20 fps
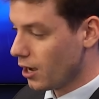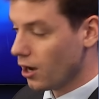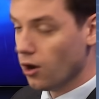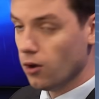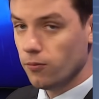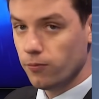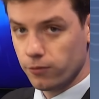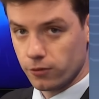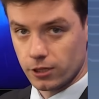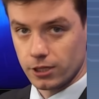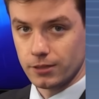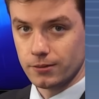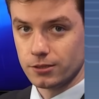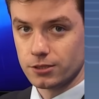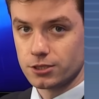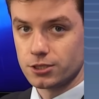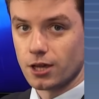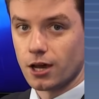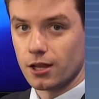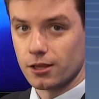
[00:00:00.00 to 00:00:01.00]
Hopefully you
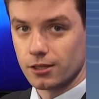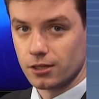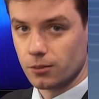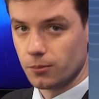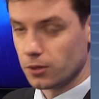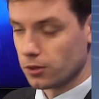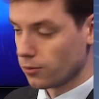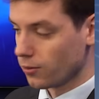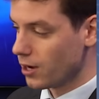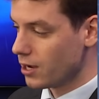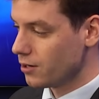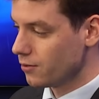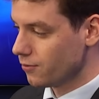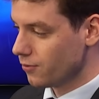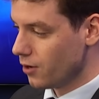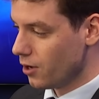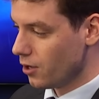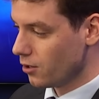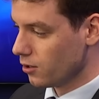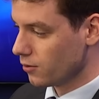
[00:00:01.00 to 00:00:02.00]
saw a little bit of
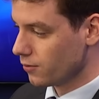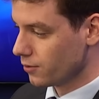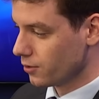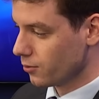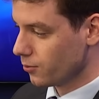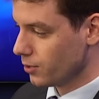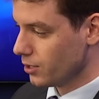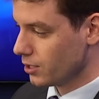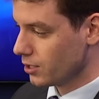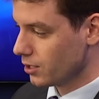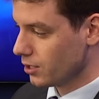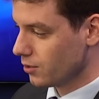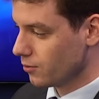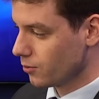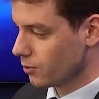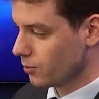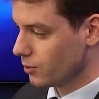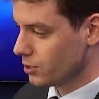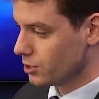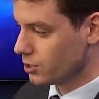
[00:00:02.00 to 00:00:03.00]
rainfall over the weekend
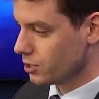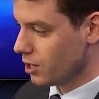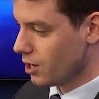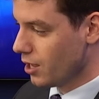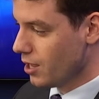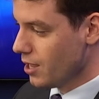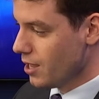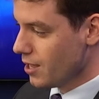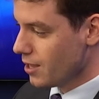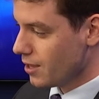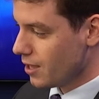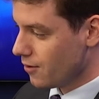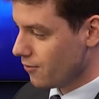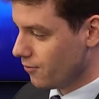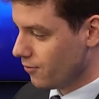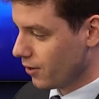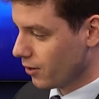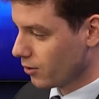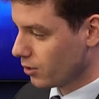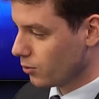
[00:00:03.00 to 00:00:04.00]
where we saw that
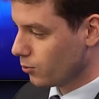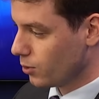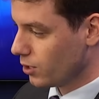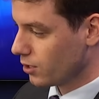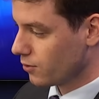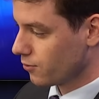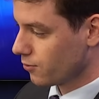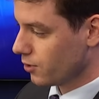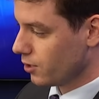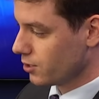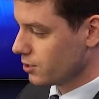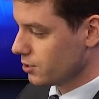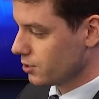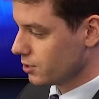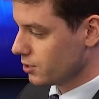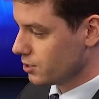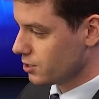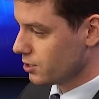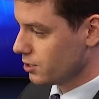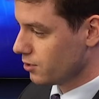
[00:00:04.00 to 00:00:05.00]
very weak front. You
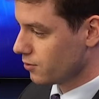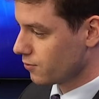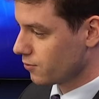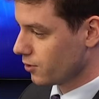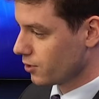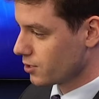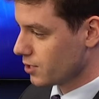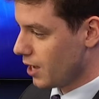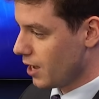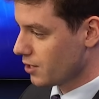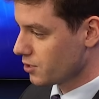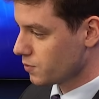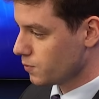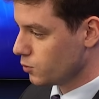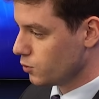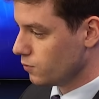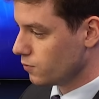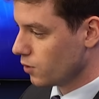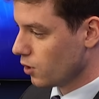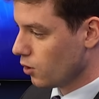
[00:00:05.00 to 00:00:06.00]
can see the front has
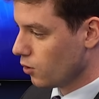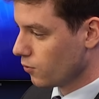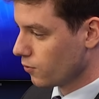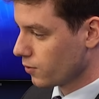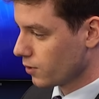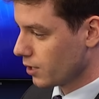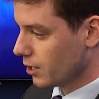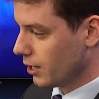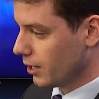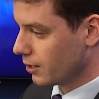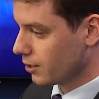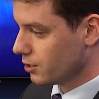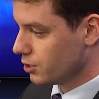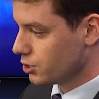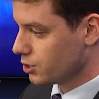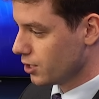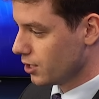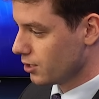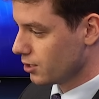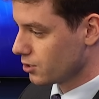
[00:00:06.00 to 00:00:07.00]
moved over the island
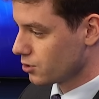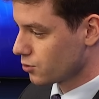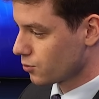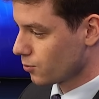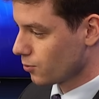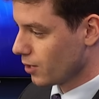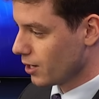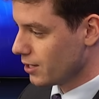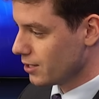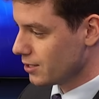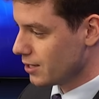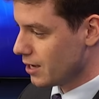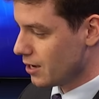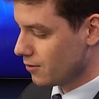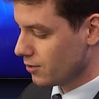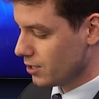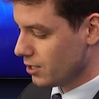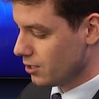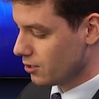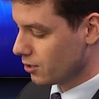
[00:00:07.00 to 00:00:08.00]
chain. It's right
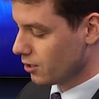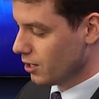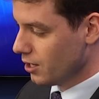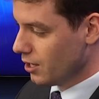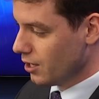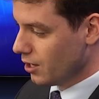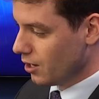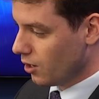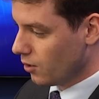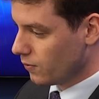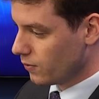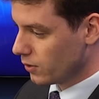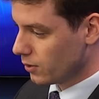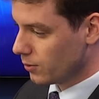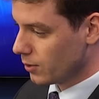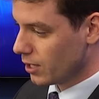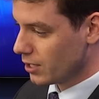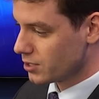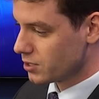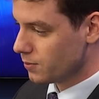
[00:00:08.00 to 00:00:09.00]
down here. Hopefully
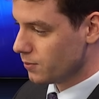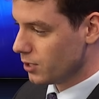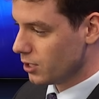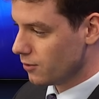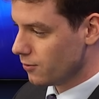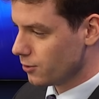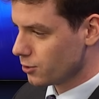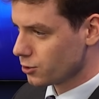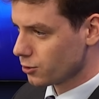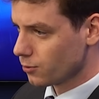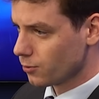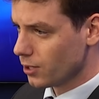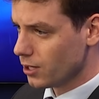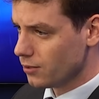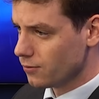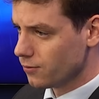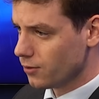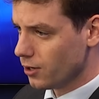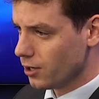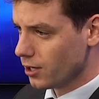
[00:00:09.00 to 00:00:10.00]
we got some beneficial
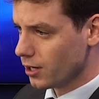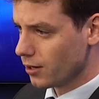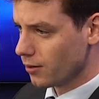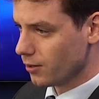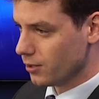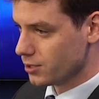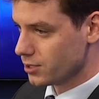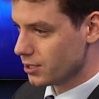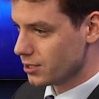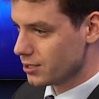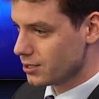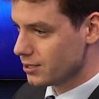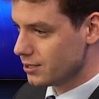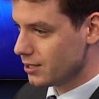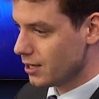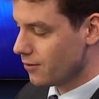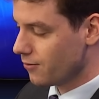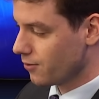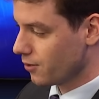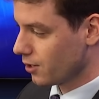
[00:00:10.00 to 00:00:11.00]
rainfall in areas that
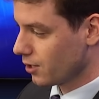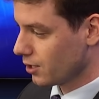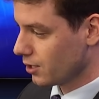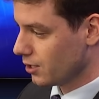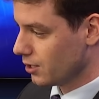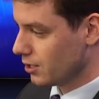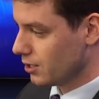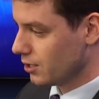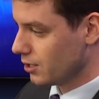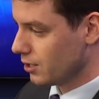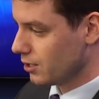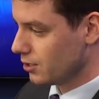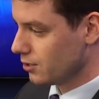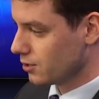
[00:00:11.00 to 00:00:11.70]
definitely need it.